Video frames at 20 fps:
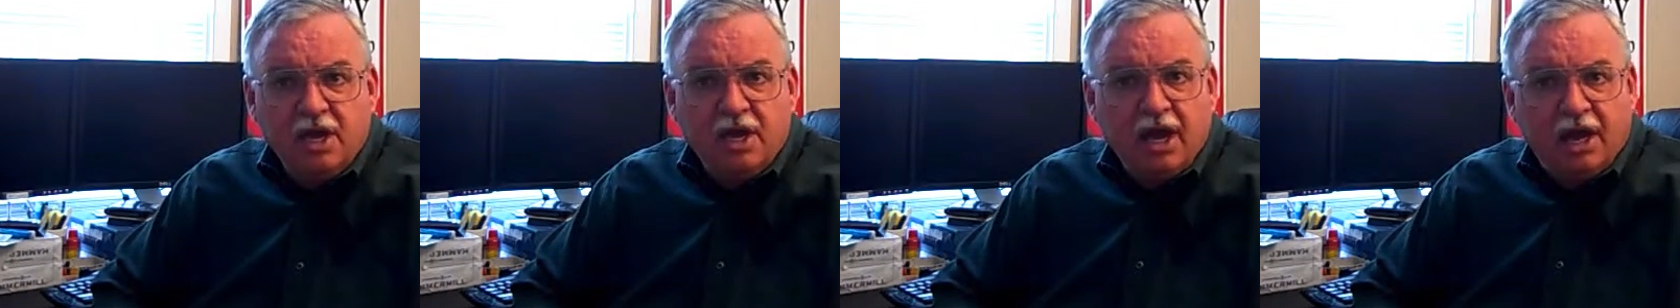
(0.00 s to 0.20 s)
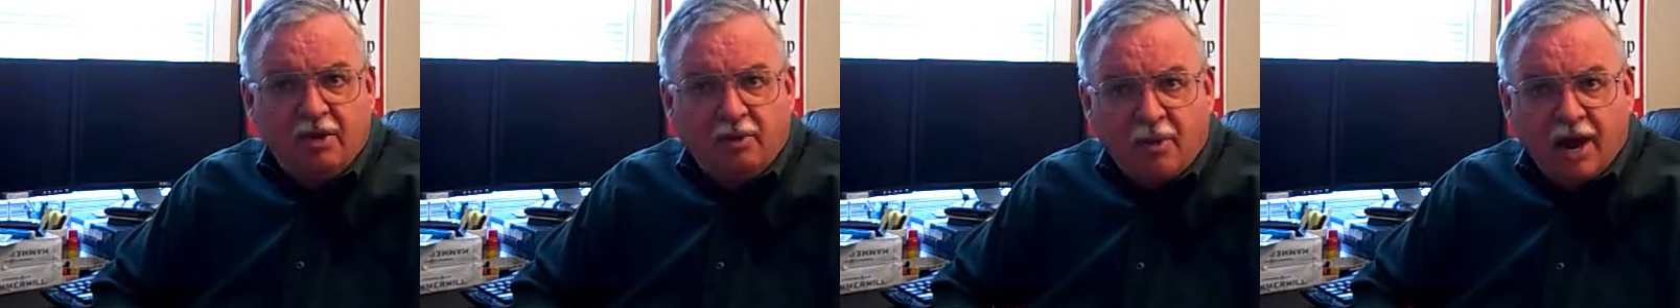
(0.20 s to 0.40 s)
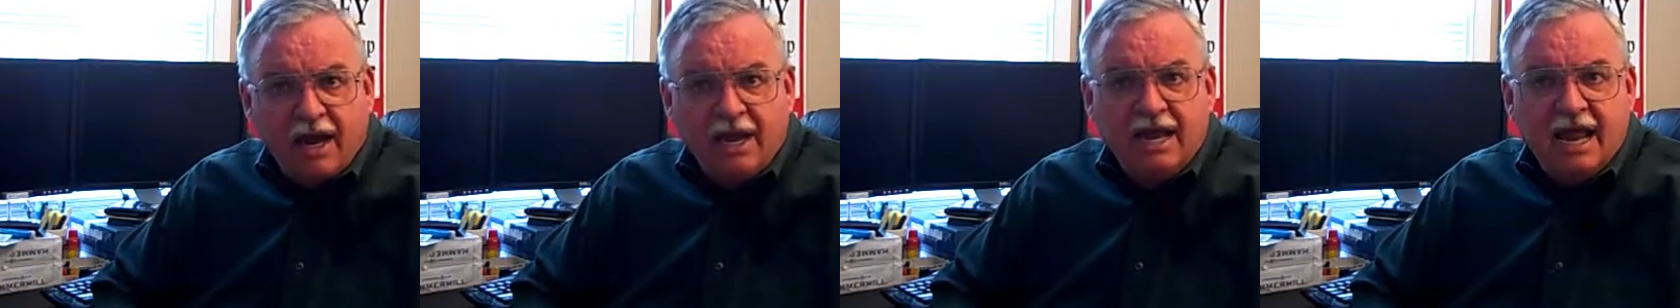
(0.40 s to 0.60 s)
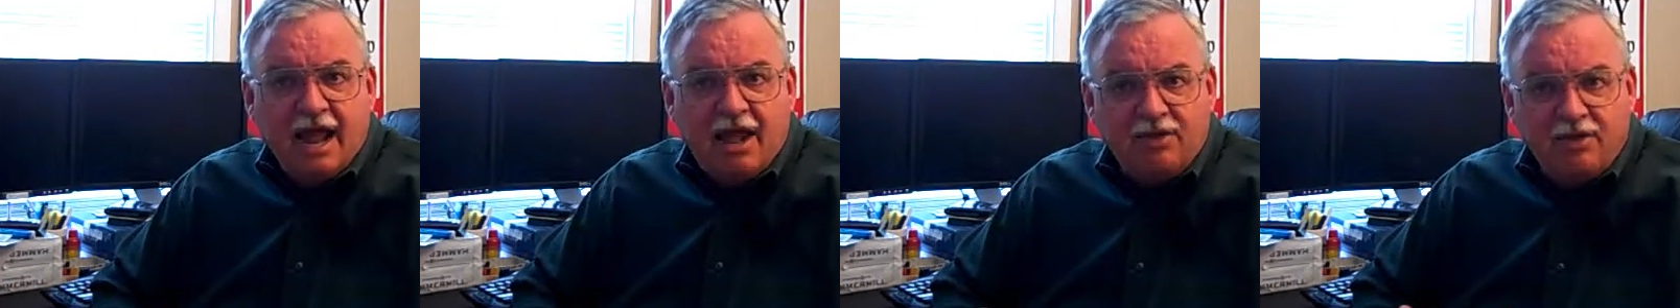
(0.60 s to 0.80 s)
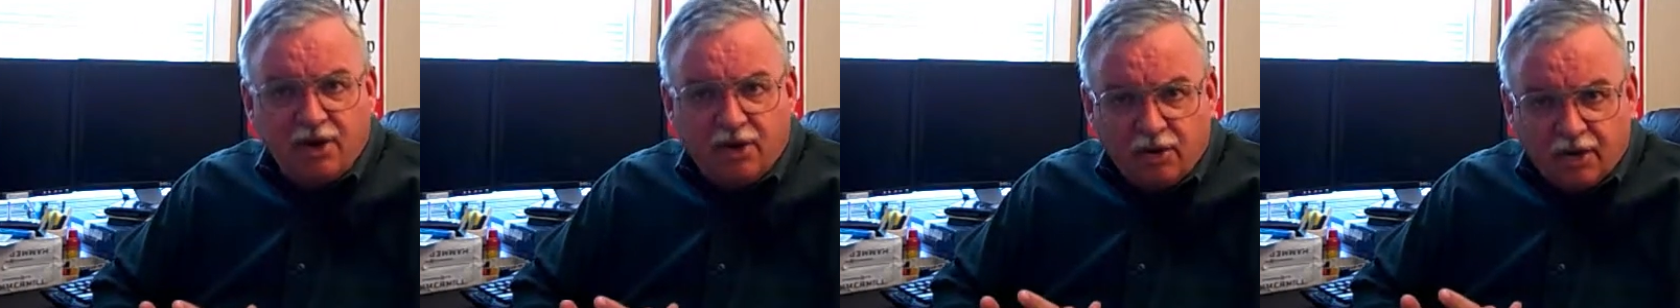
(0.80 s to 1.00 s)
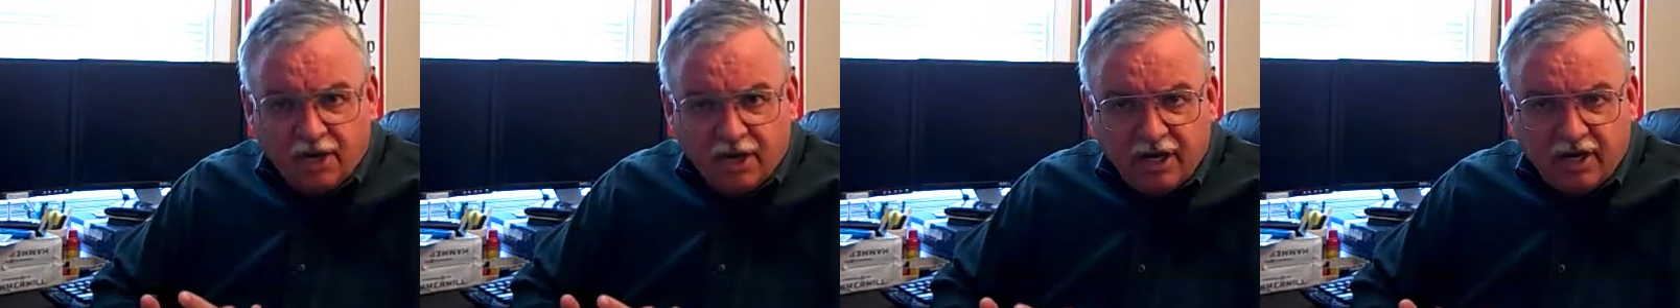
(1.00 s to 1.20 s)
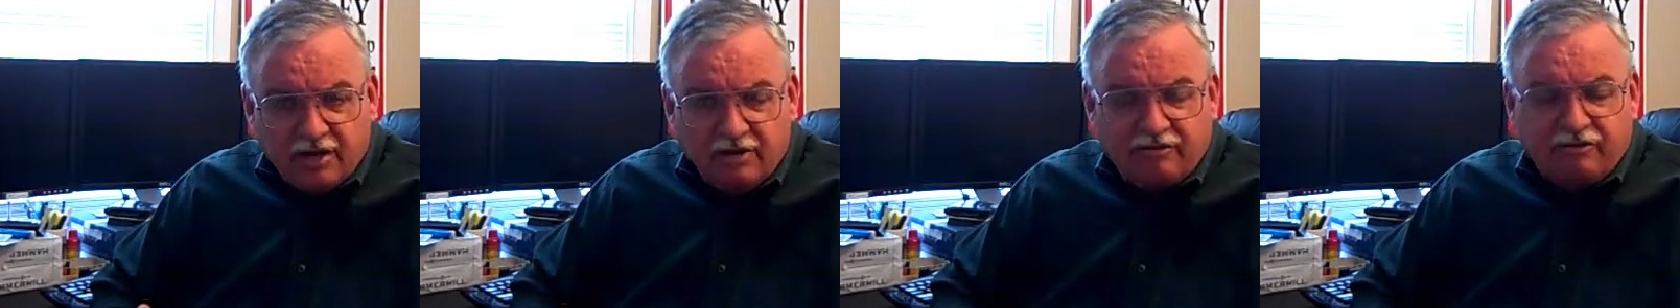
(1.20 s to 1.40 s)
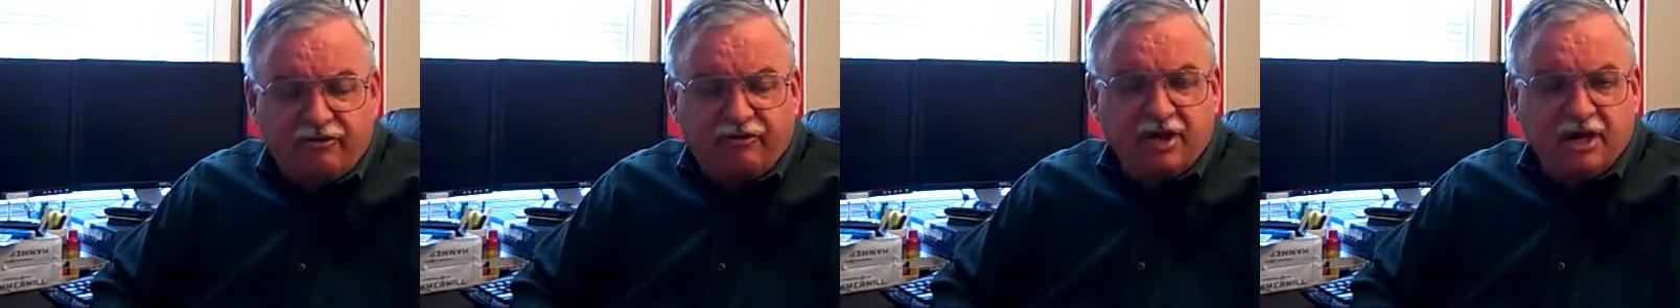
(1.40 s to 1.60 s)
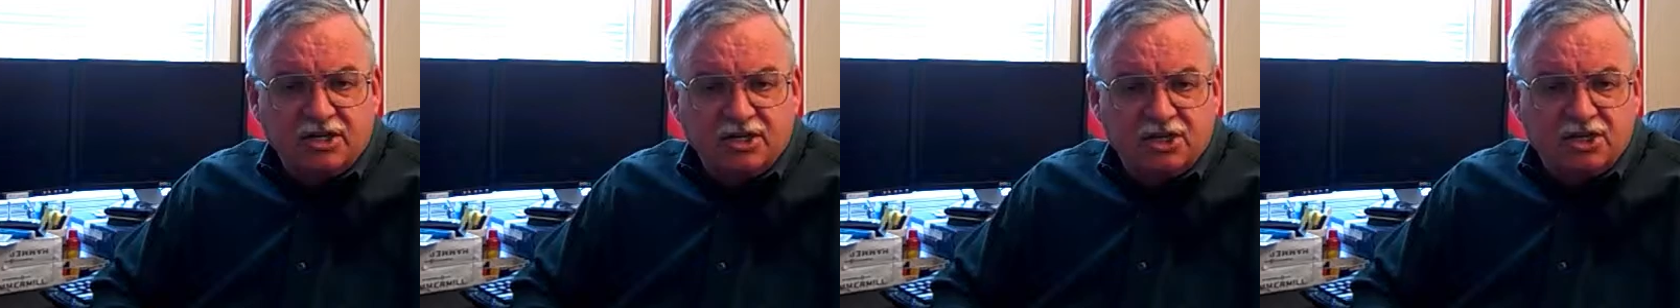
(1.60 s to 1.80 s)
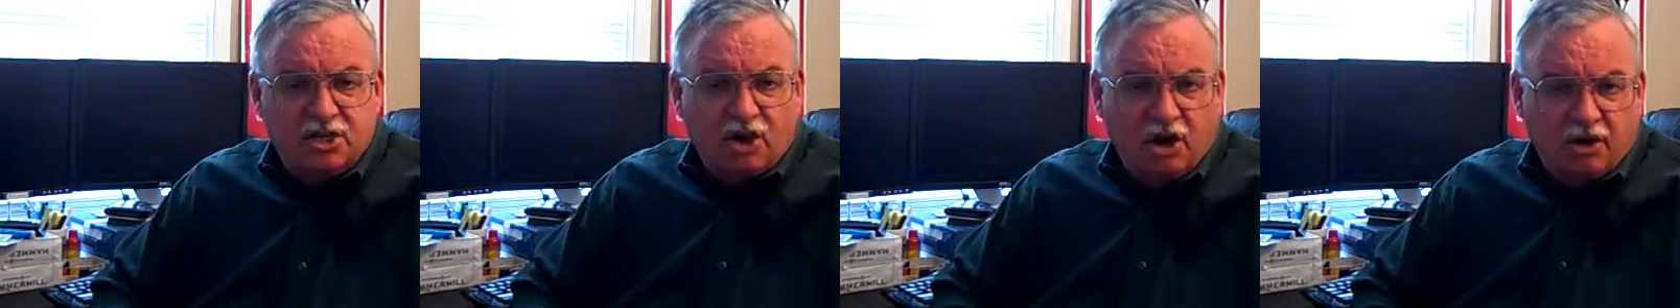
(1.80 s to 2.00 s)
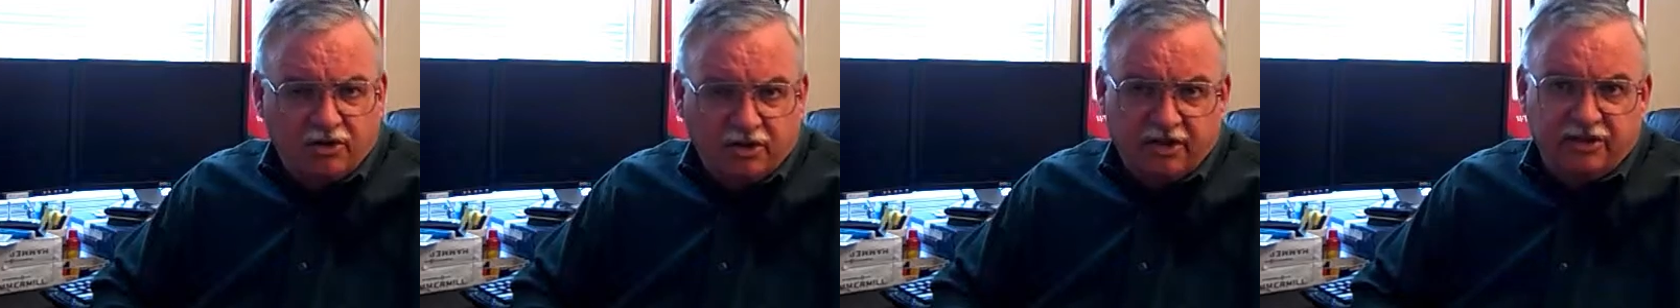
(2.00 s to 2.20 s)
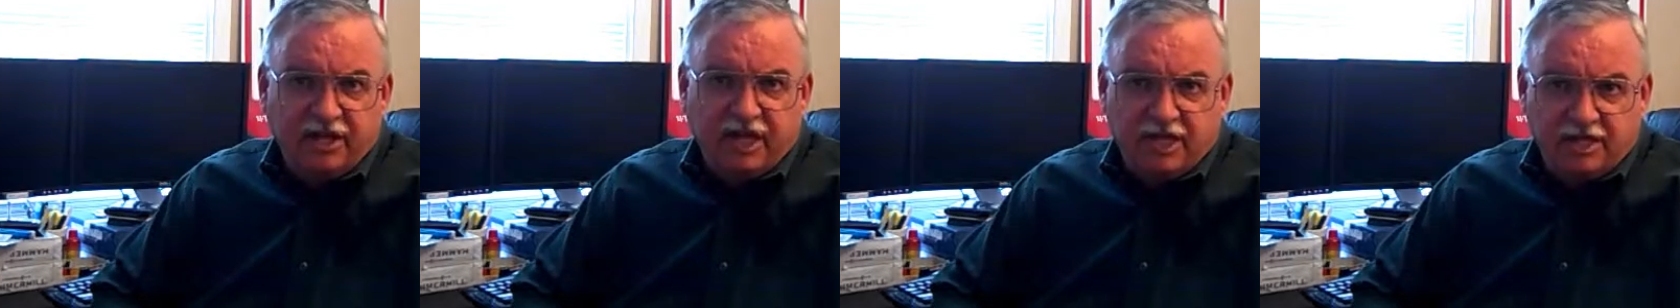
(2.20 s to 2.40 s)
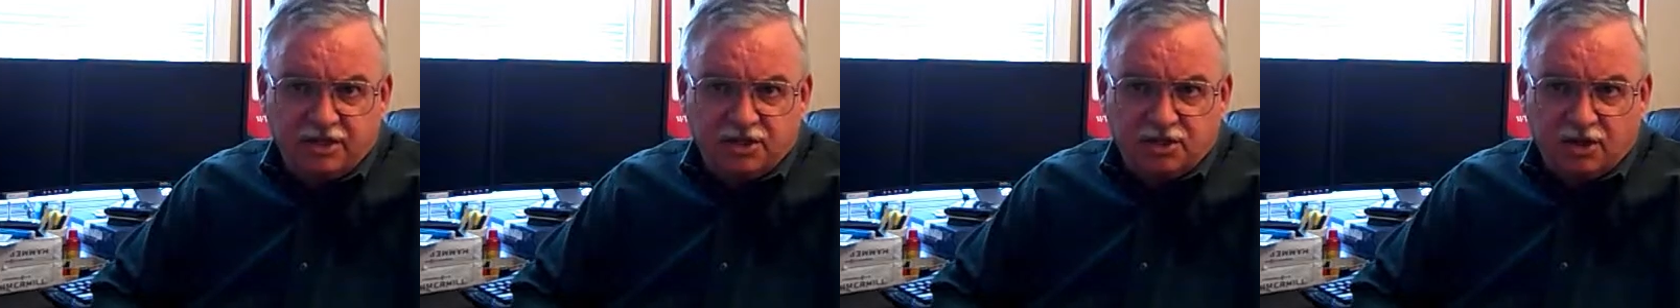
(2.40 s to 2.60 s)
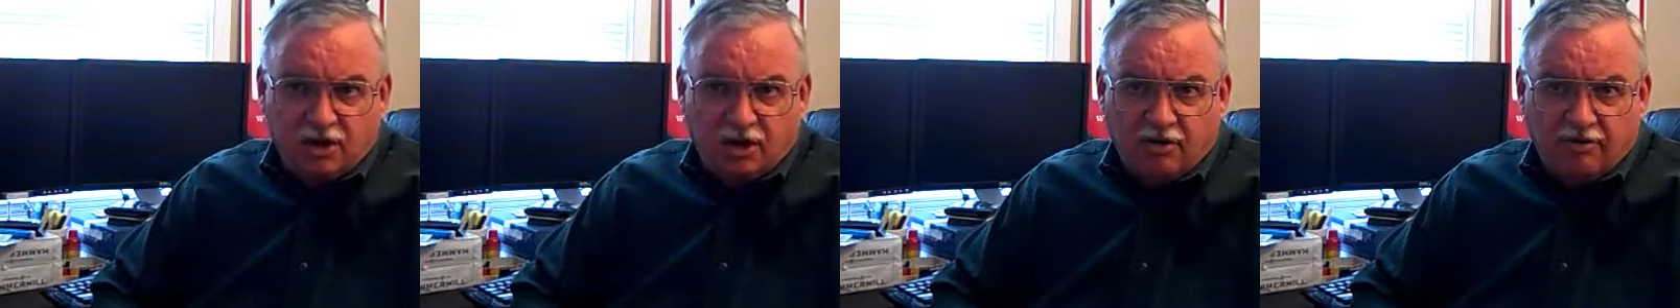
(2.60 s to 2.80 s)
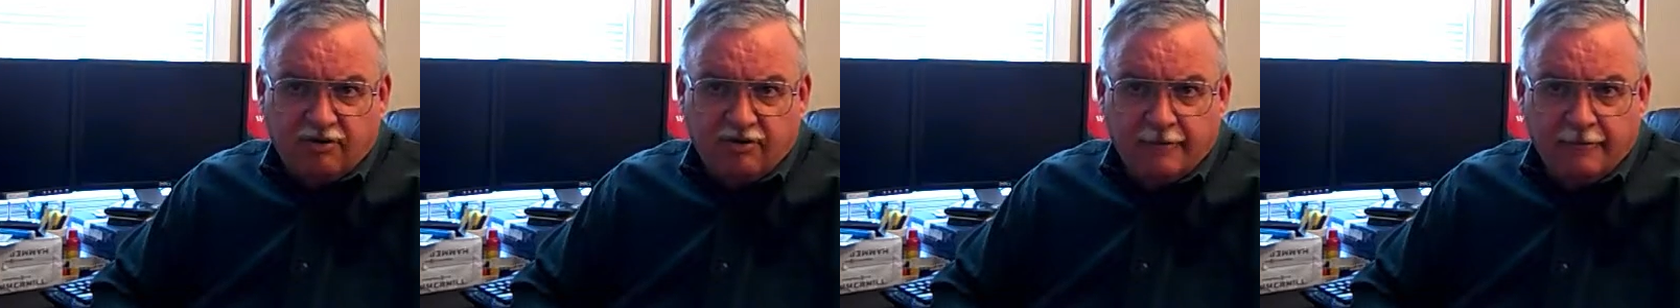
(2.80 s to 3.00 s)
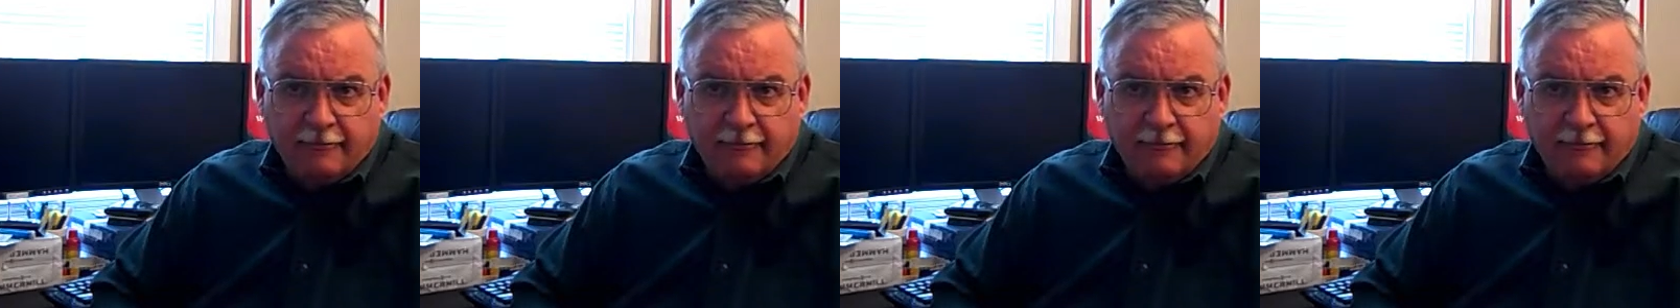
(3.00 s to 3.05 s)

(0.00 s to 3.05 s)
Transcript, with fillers: and right now they are getting a fresh start that they deserve.